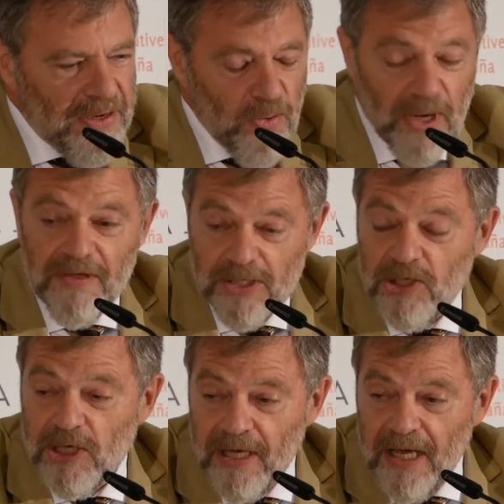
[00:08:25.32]
Well, this
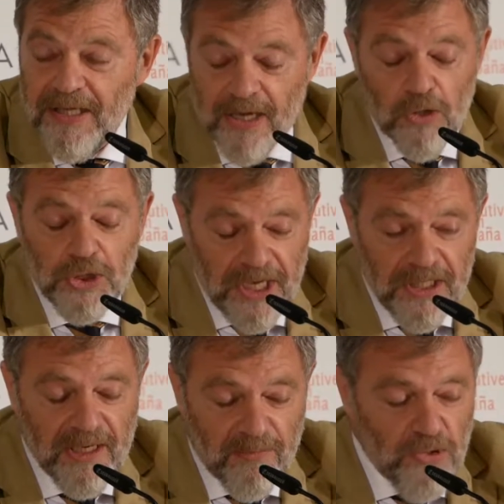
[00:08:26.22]
is a
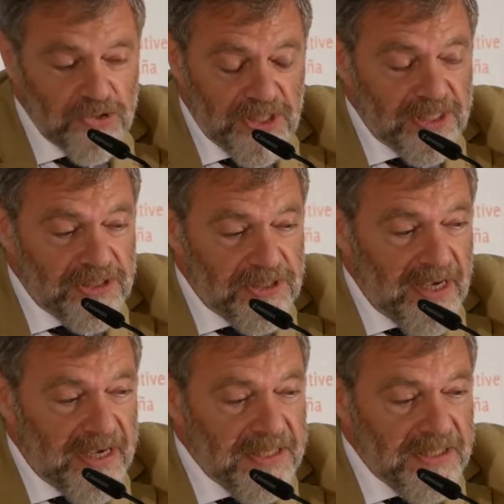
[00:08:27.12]
negotiating process,
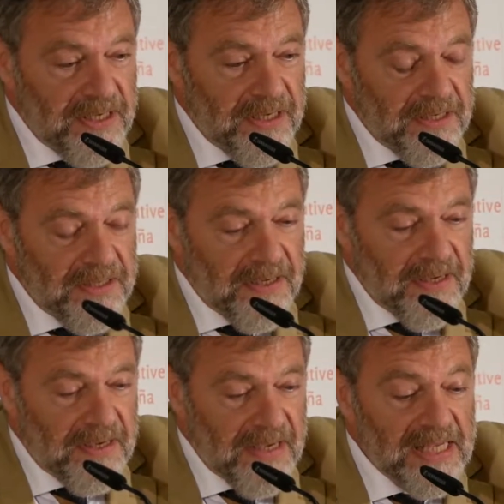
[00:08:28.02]
and
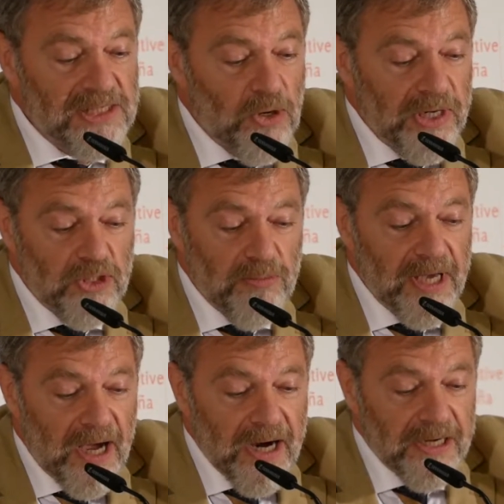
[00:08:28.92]
it's going to
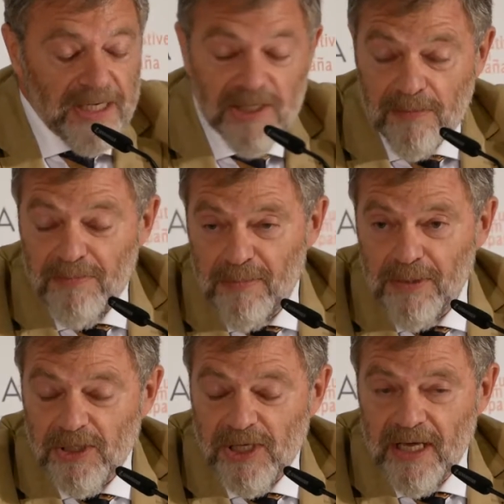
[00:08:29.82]
be hard. And some
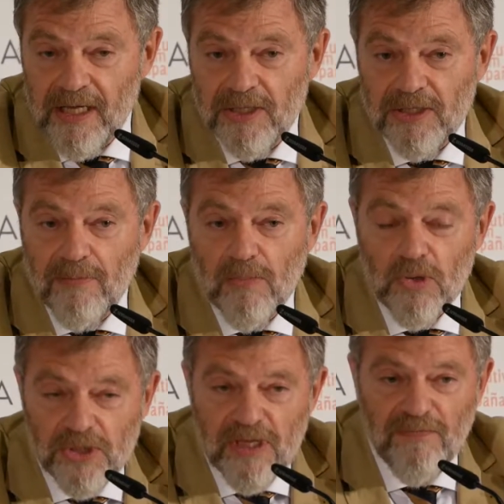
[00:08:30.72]
people say it's the
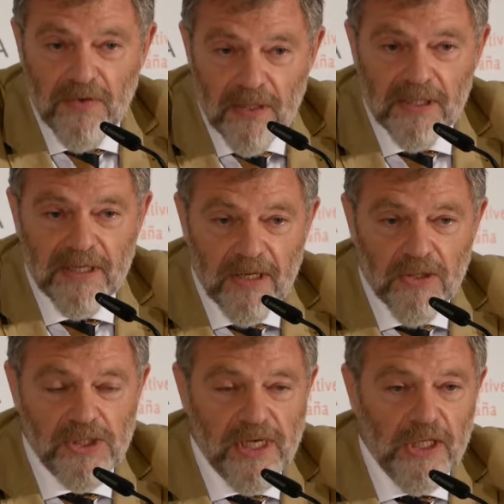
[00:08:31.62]
most difficult
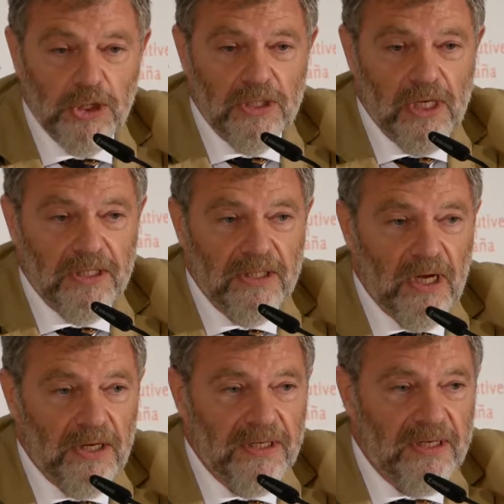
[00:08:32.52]
negotiation
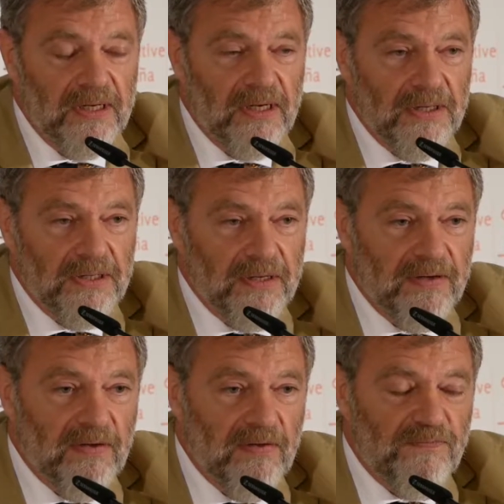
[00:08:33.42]
on
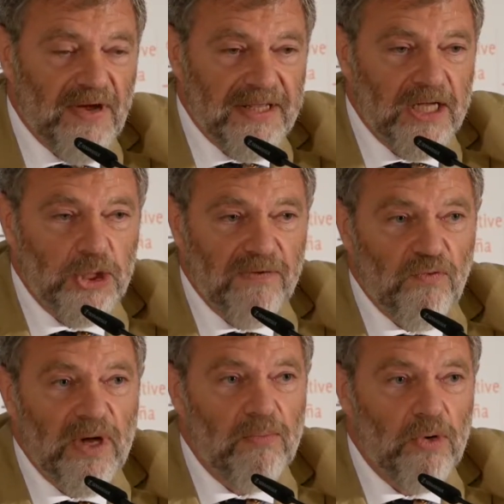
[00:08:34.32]
a financial
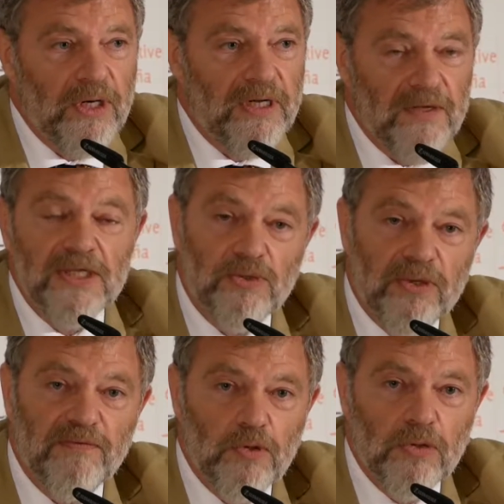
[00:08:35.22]
framework in the
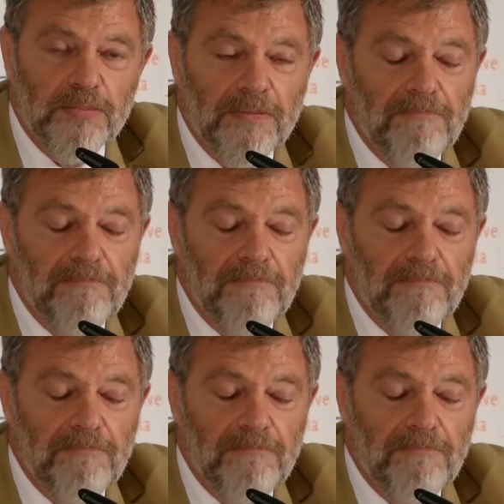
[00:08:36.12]
history of Europe.